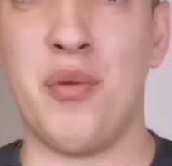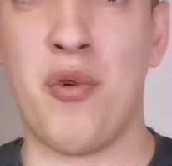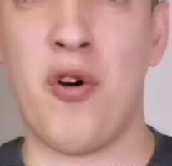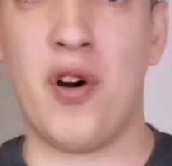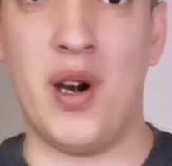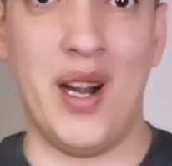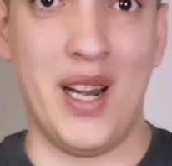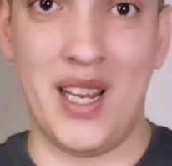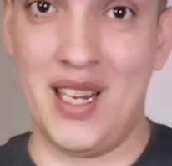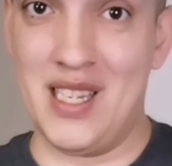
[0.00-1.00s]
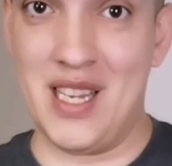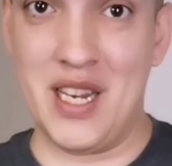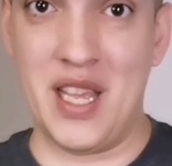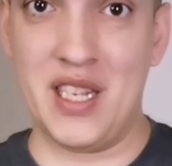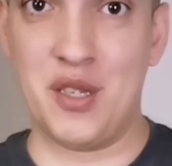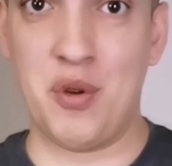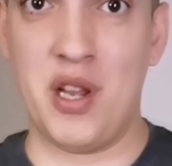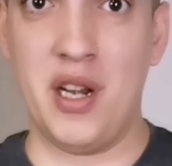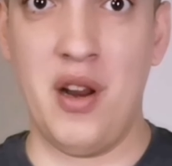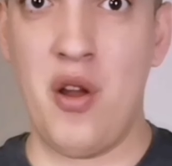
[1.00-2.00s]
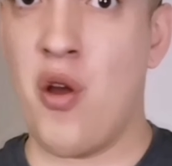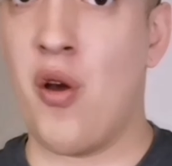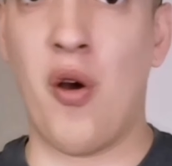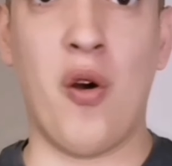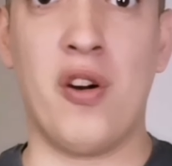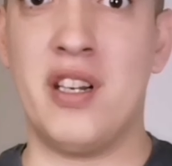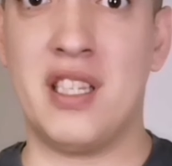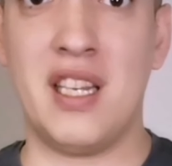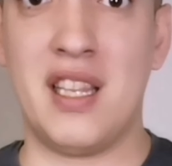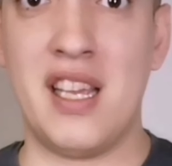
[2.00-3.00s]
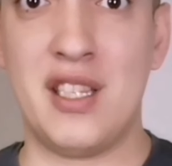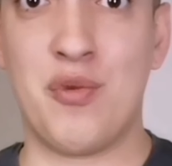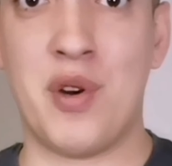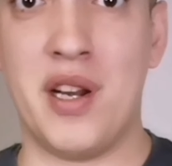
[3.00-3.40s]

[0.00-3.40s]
to you more? Is it this one or is it this